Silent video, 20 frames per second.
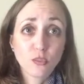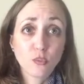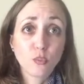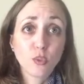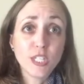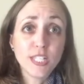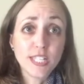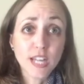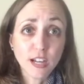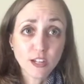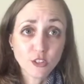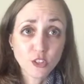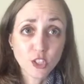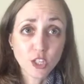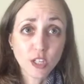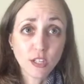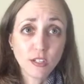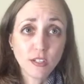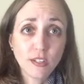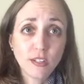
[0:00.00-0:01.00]

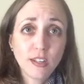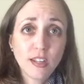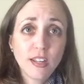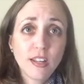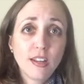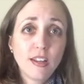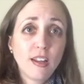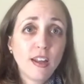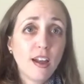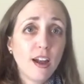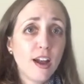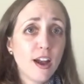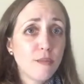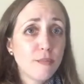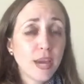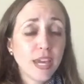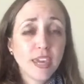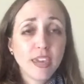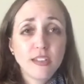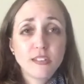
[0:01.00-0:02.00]
reduction.
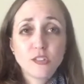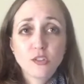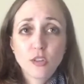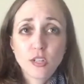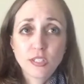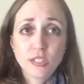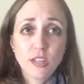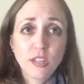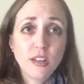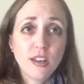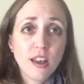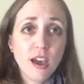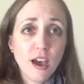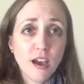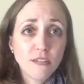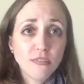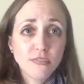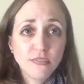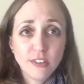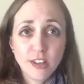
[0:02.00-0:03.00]
I can't stress
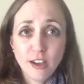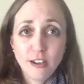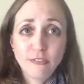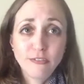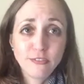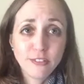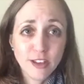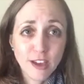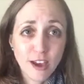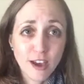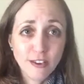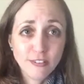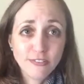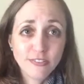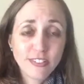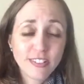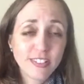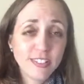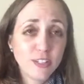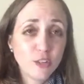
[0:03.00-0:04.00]
enough,
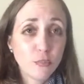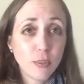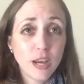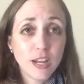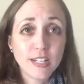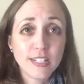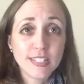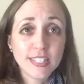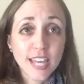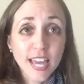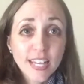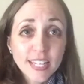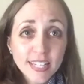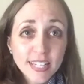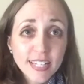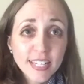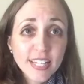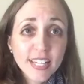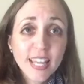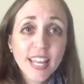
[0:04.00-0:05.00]
no pun
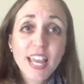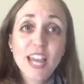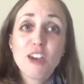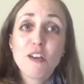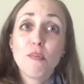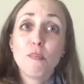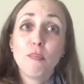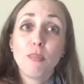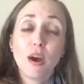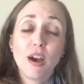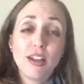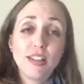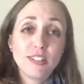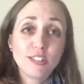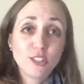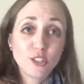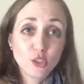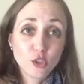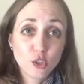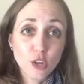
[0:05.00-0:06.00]
intended, but
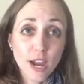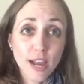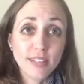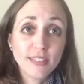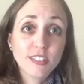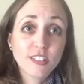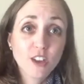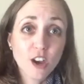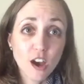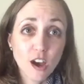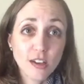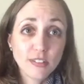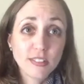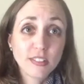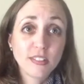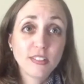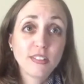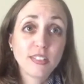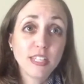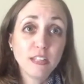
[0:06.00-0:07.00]
stress
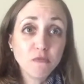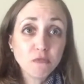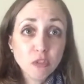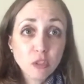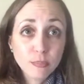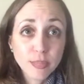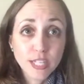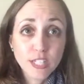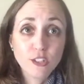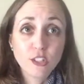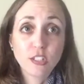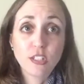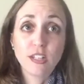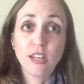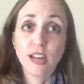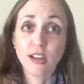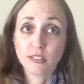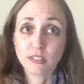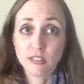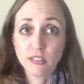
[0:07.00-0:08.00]
causes inflammation and
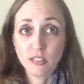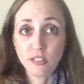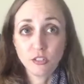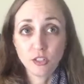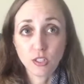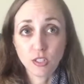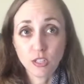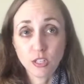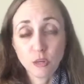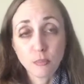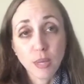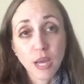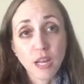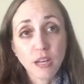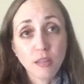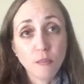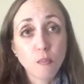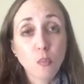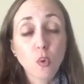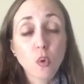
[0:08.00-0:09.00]
oxidation in your
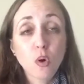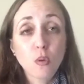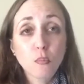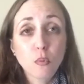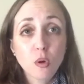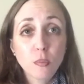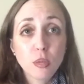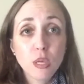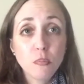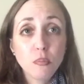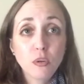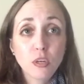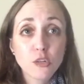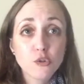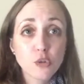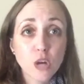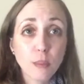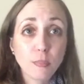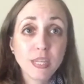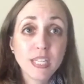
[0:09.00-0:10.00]
body. More and more people are
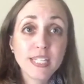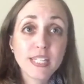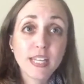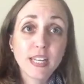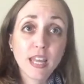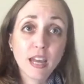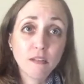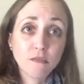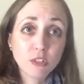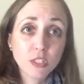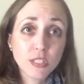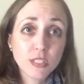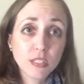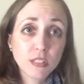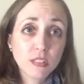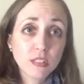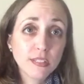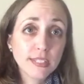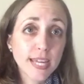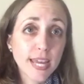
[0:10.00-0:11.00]
dropping dead every
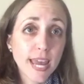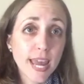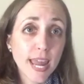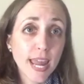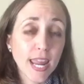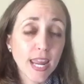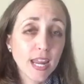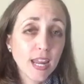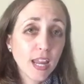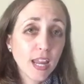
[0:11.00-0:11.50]
single day